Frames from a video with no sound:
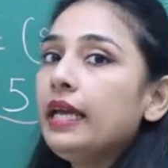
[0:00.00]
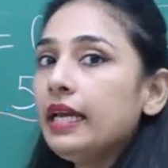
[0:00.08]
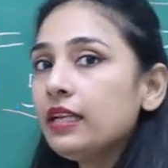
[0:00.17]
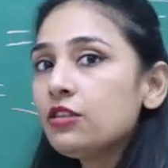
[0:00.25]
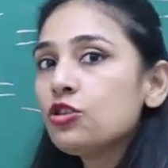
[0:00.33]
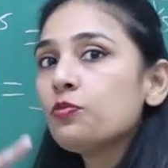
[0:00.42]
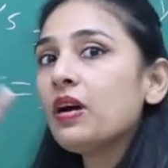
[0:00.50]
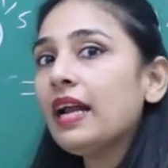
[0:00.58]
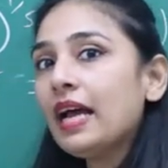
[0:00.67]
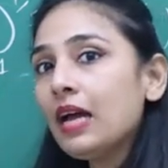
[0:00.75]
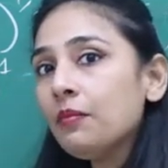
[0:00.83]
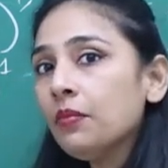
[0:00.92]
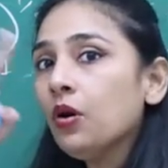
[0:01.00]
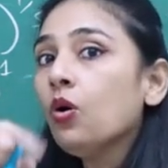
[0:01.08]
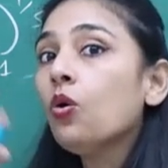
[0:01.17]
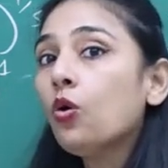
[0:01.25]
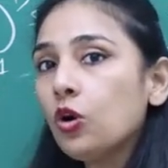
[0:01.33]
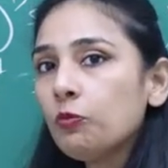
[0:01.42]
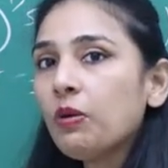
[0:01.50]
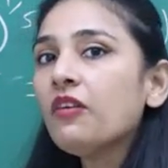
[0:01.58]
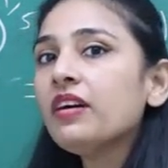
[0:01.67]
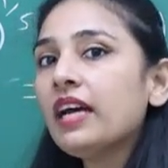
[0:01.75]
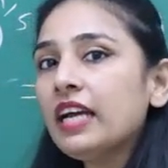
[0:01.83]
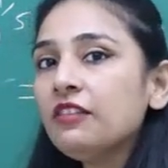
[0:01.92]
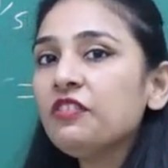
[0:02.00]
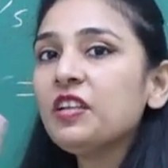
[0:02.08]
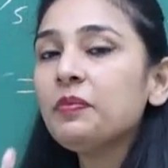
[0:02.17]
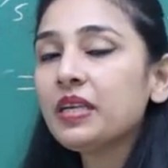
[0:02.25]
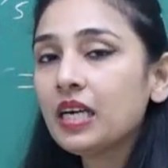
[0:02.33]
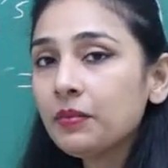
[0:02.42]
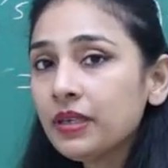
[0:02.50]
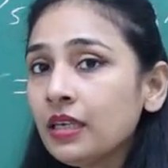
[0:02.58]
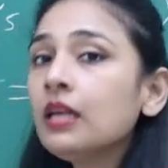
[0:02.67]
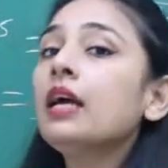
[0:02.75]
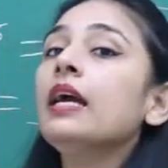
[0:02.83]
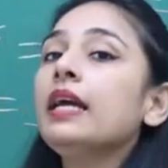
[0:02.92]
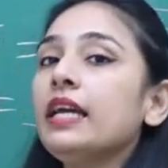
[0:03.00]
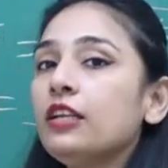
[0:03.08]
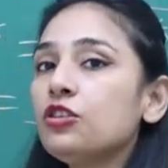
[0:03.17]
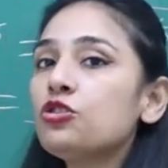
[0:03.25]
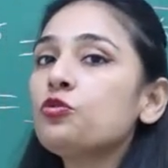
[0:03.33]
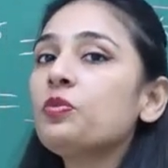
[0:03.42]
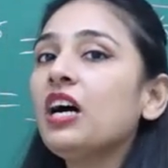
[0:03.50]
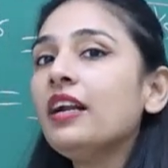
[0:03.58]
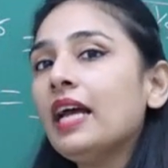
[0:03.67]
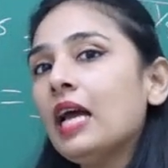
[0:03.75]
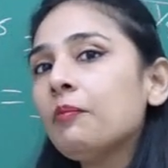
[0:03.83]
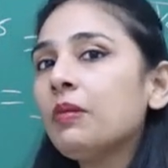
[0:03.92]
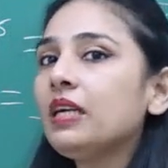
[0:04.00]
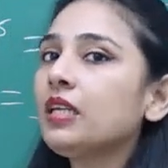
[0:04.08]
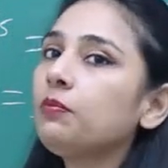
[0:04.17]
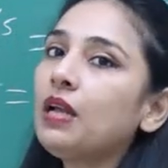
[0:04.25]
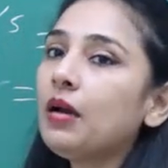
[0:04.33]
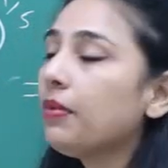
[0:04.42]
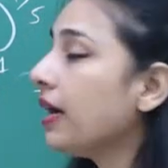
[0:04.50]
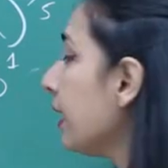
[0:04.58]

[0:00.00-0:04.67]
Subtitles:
A raised to power m whole power n will be coming a raised to power m multiplied by